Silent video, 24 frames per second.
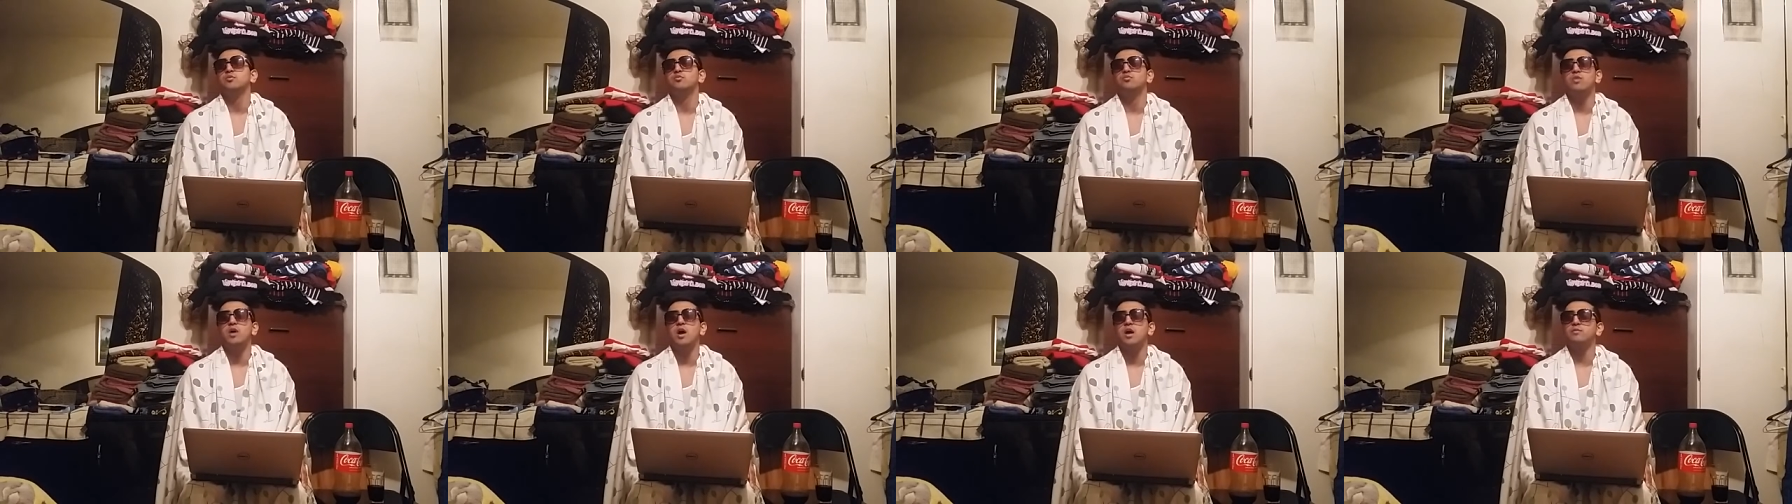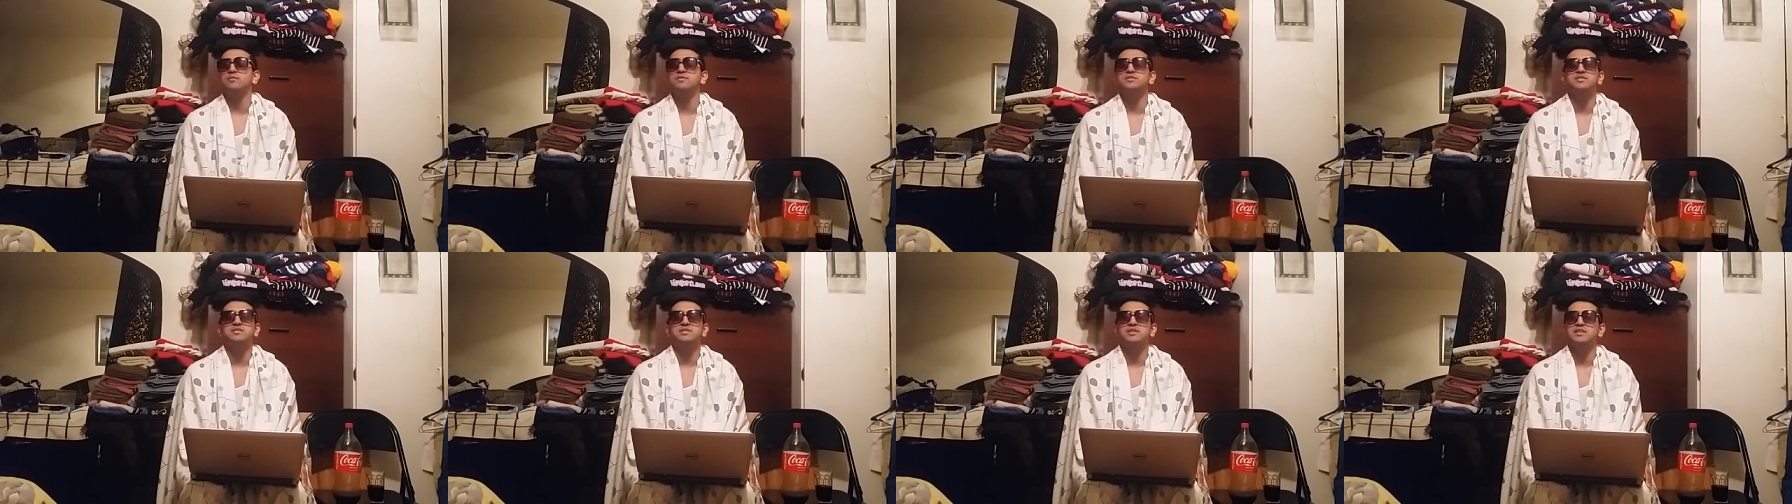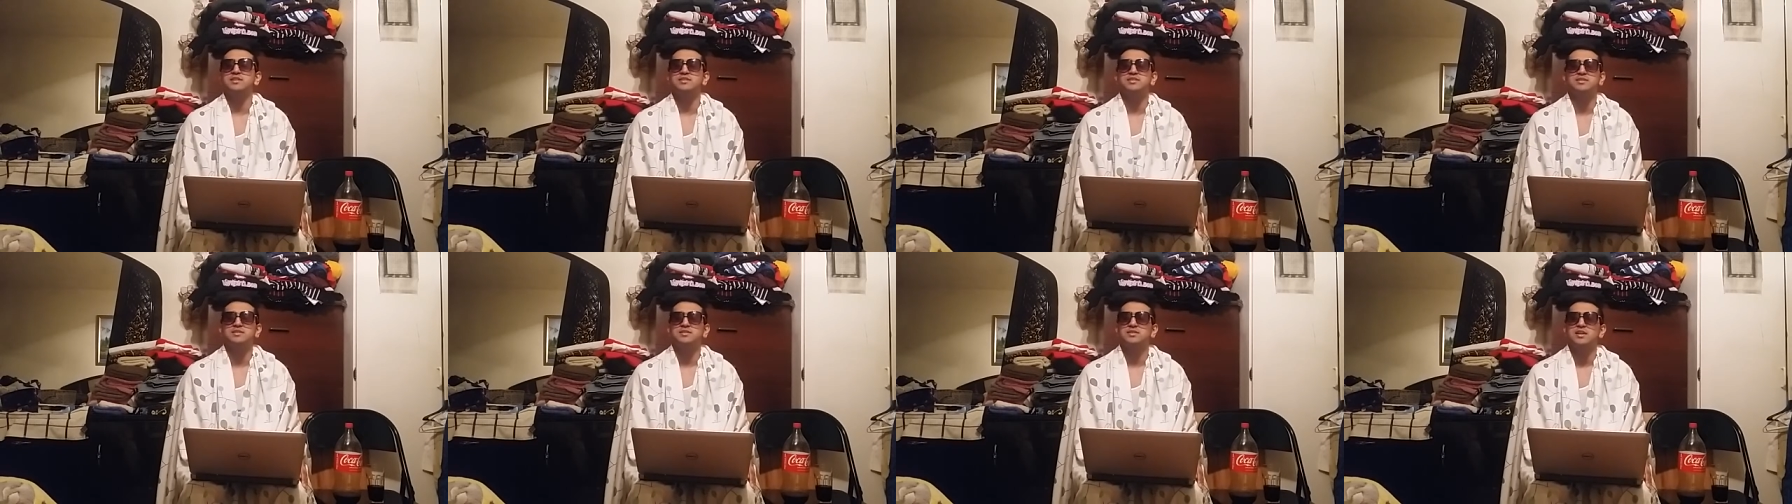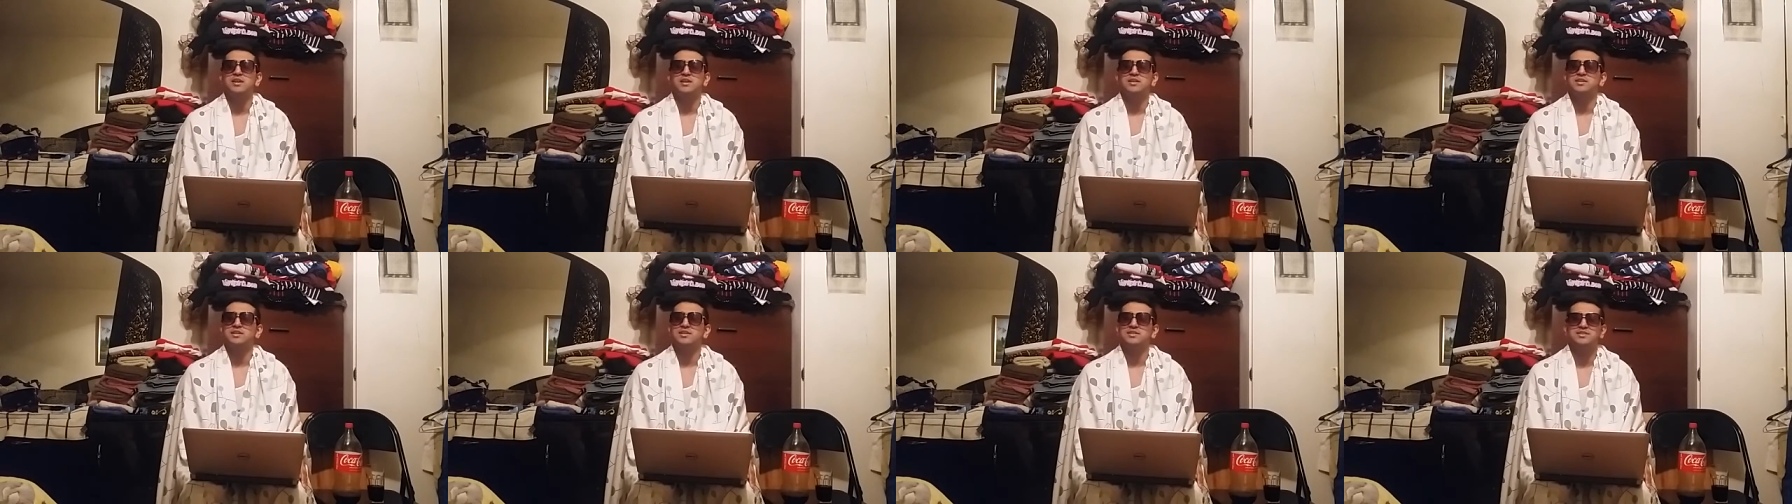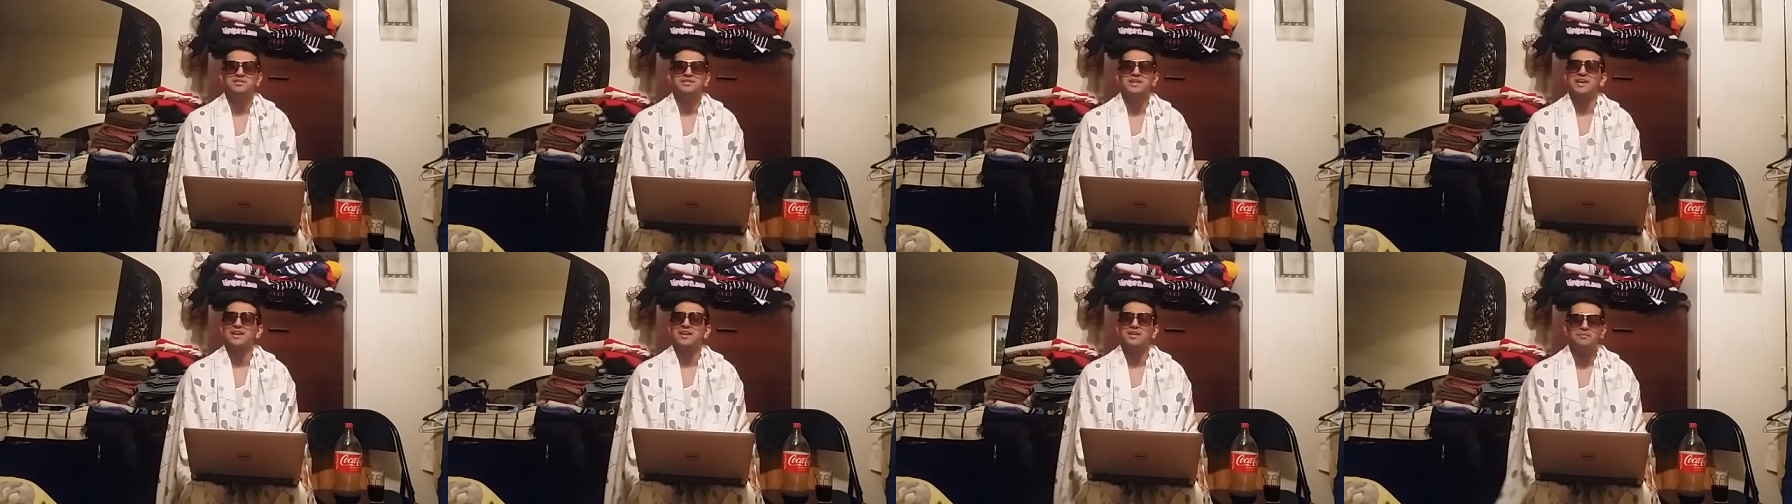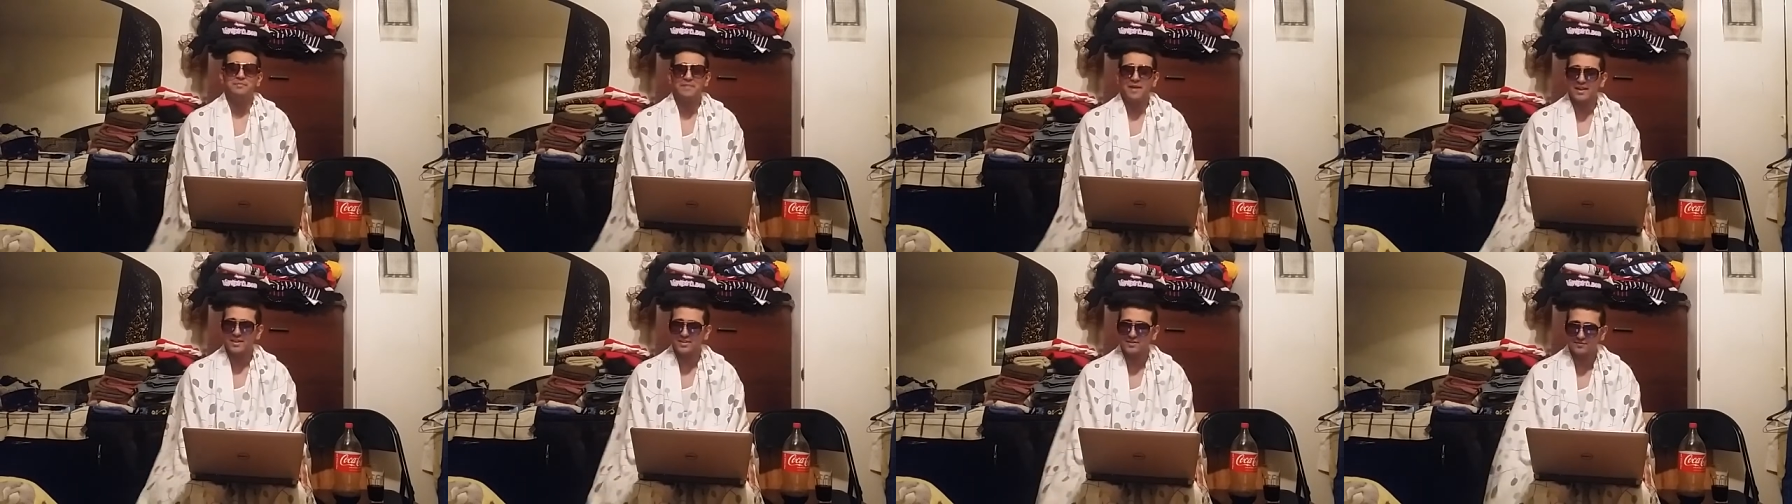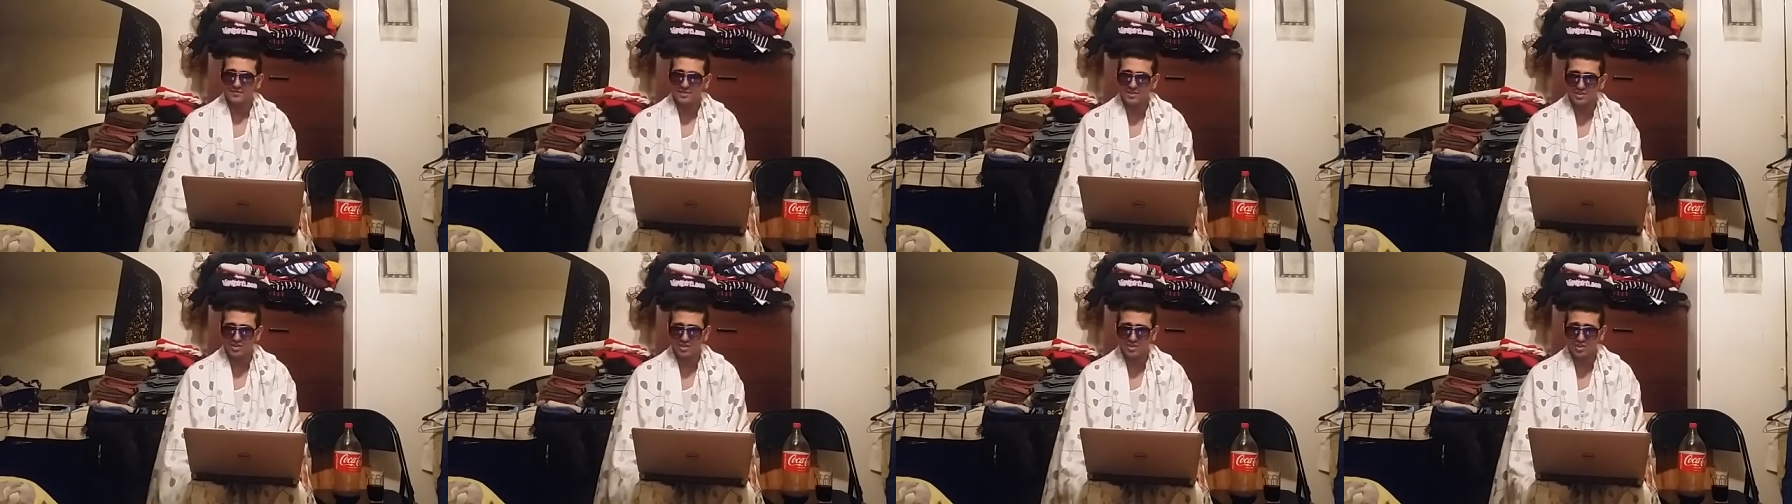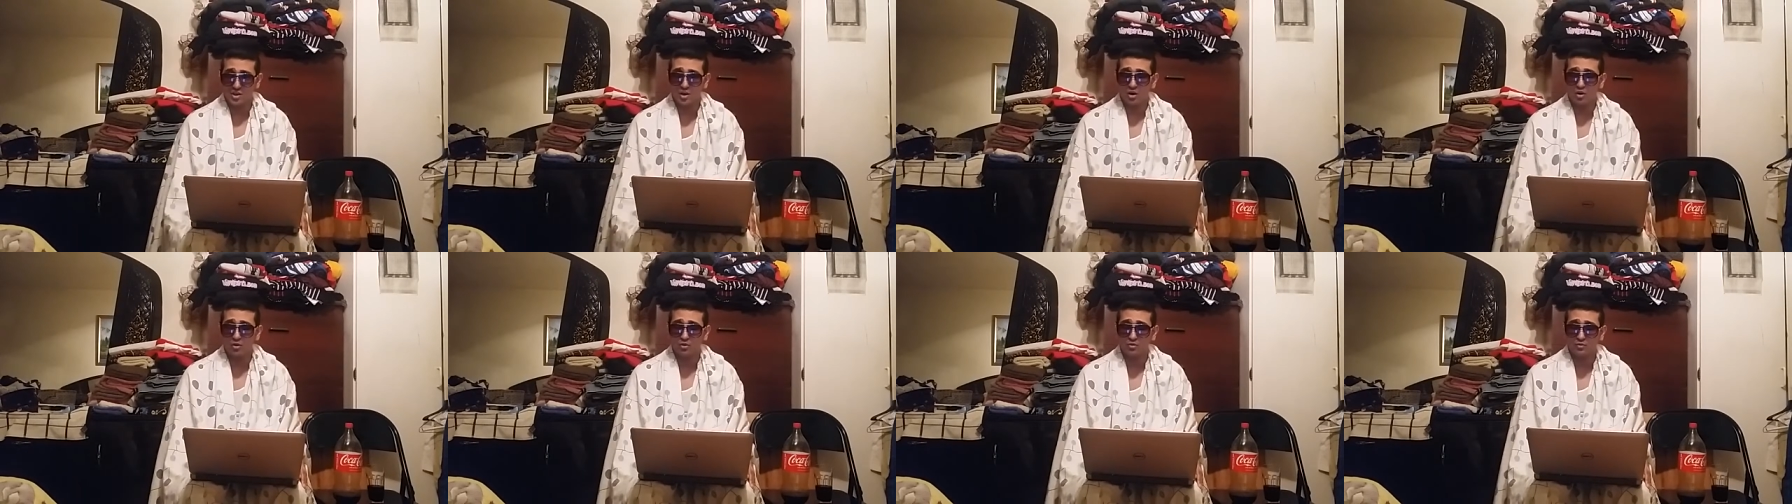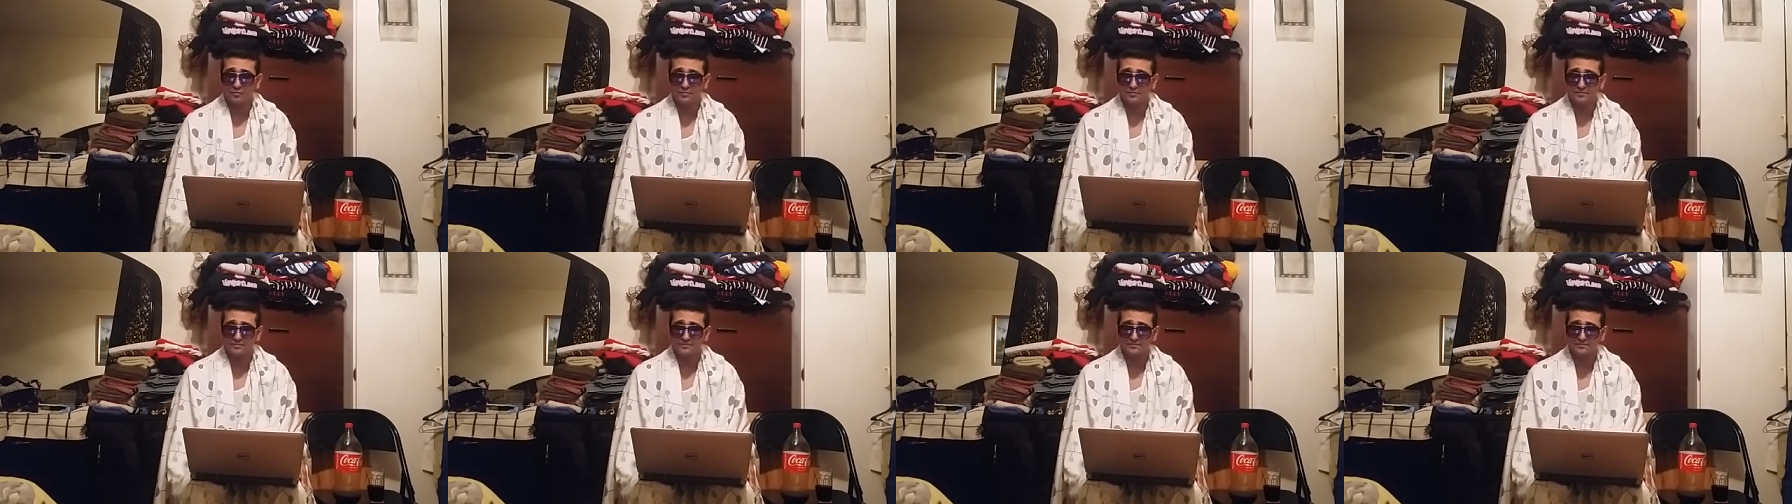Why was this the second match of the show?